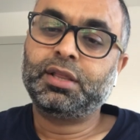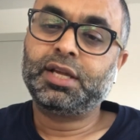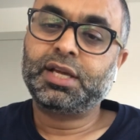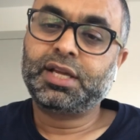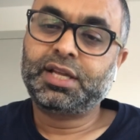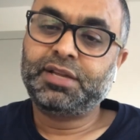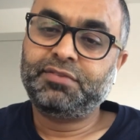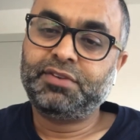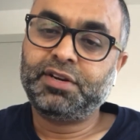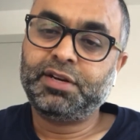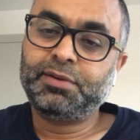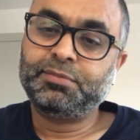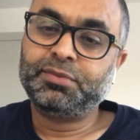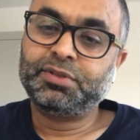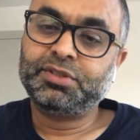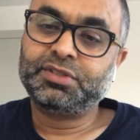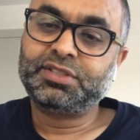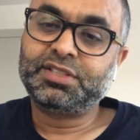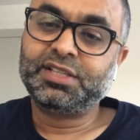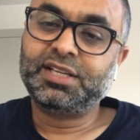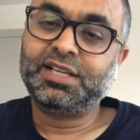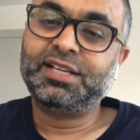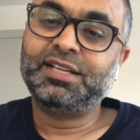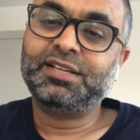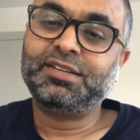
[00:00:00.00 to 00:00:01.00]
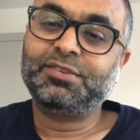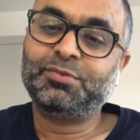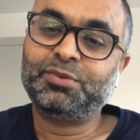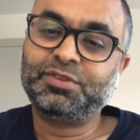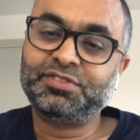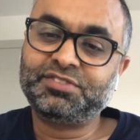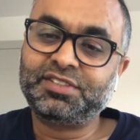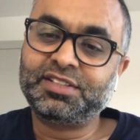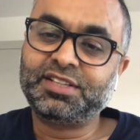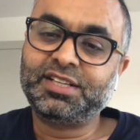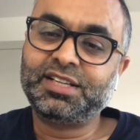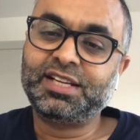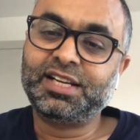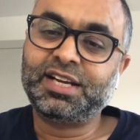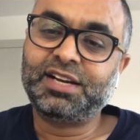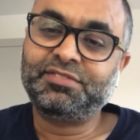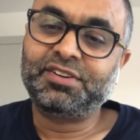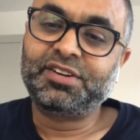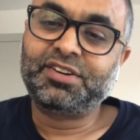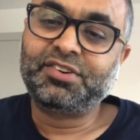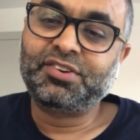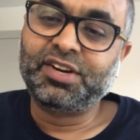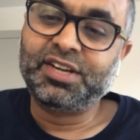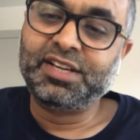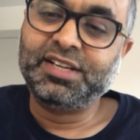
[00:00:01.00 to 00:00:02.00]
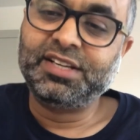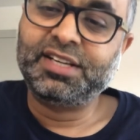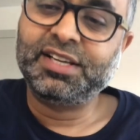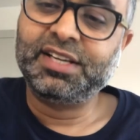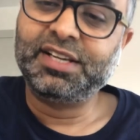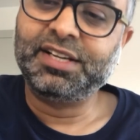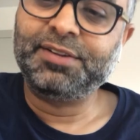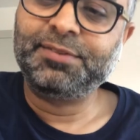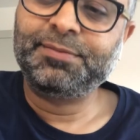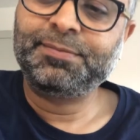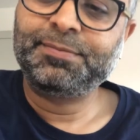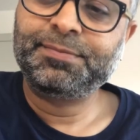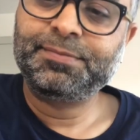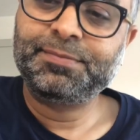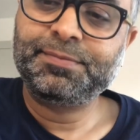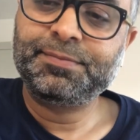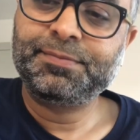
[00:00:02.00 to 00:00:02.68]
Thank you very much, and once again, have a great day.